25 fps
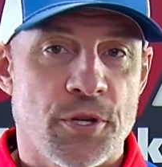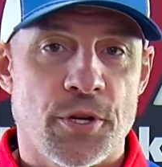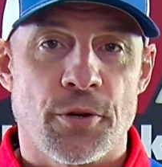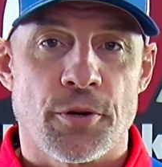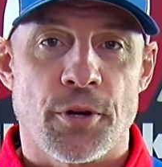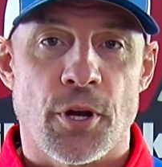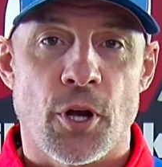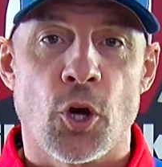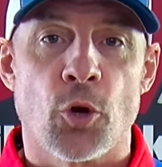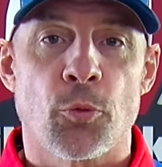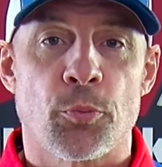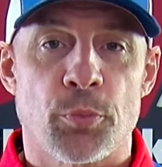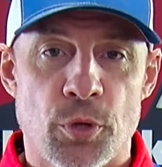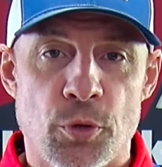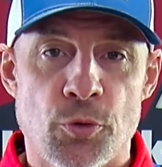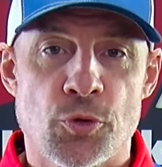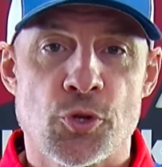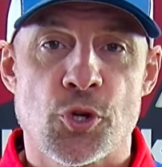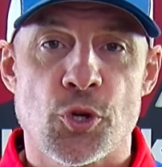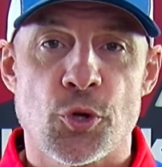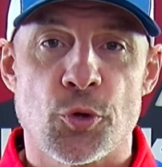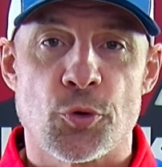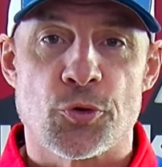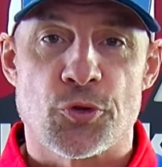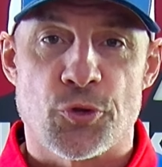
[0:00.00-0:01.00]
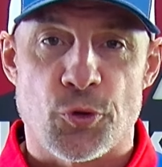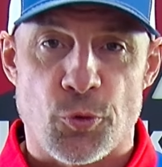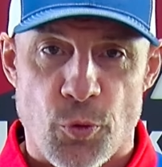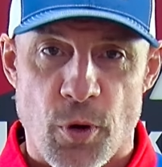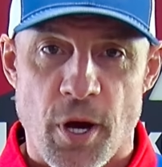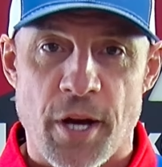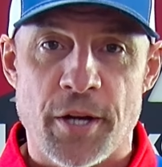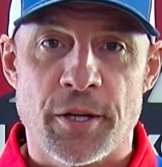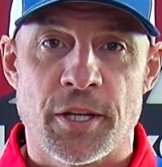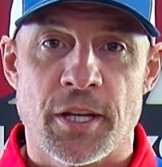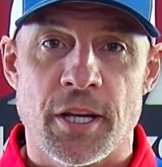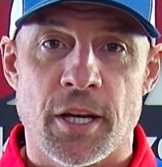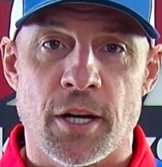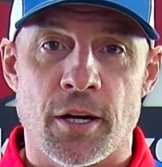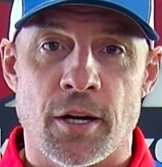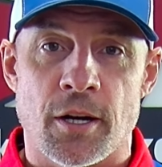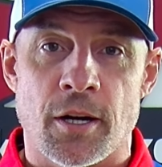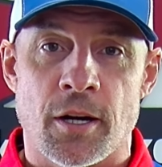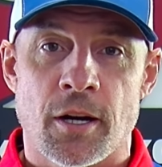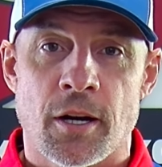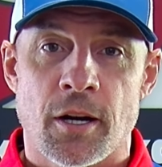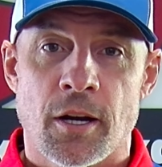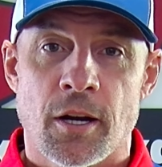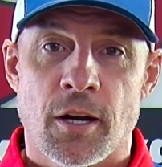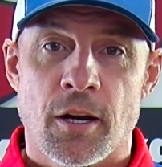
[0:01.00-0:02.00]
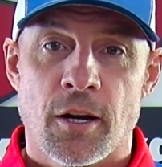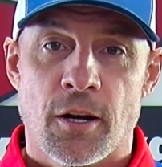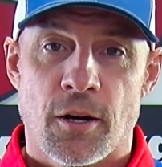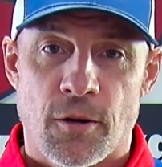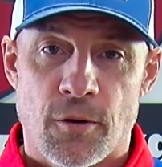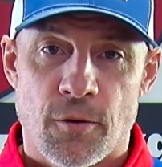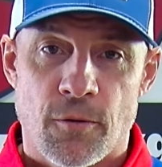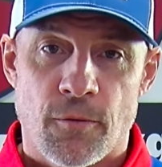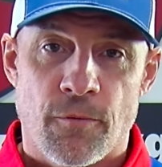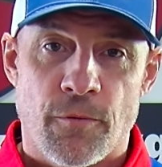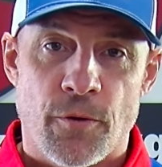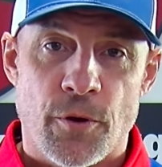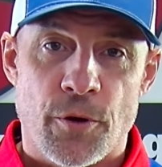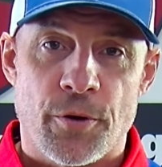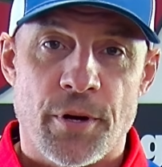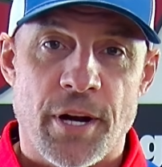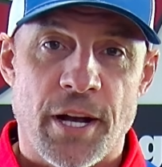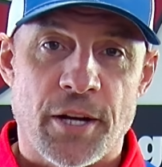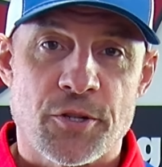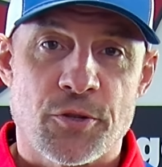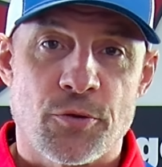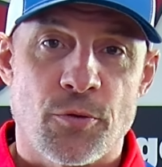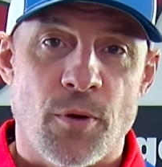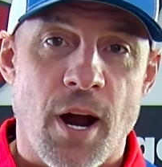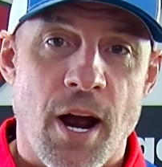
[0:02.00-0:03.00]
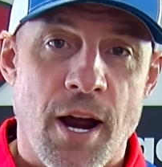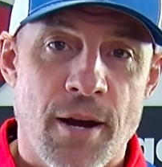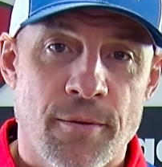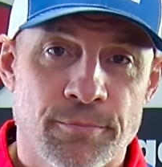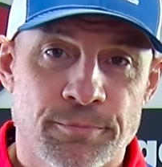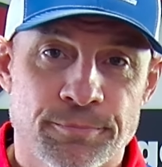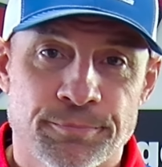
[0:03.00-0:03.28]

here to help you choose the right gear for your next ride.